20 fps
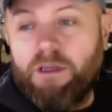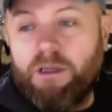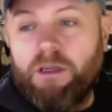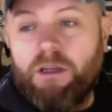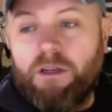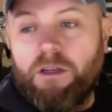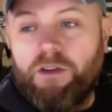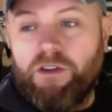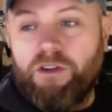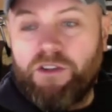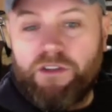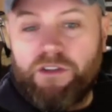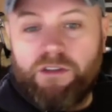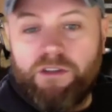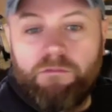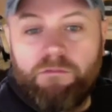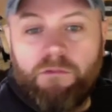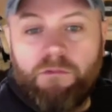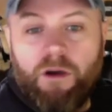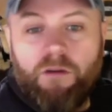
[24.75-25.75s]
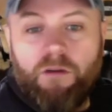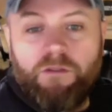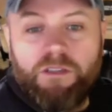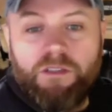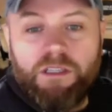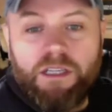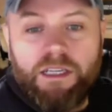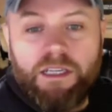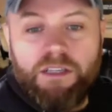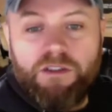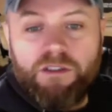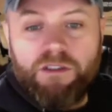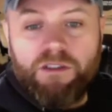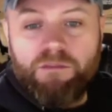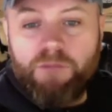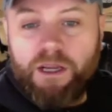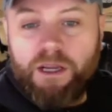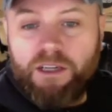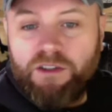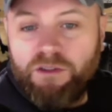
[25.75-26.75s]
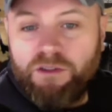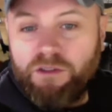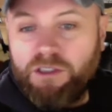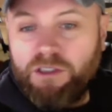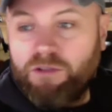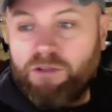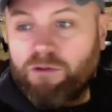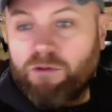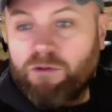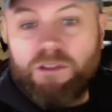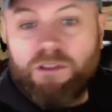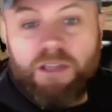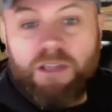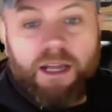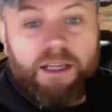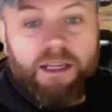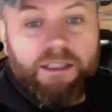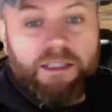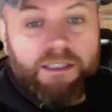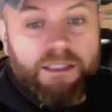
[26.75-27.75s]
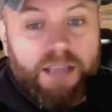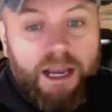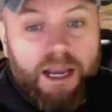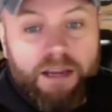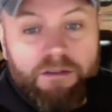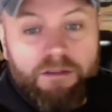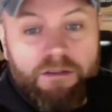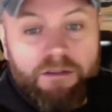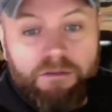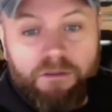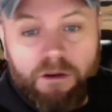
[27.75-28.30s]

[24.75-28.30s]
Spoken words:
just make sure you're all staying safe.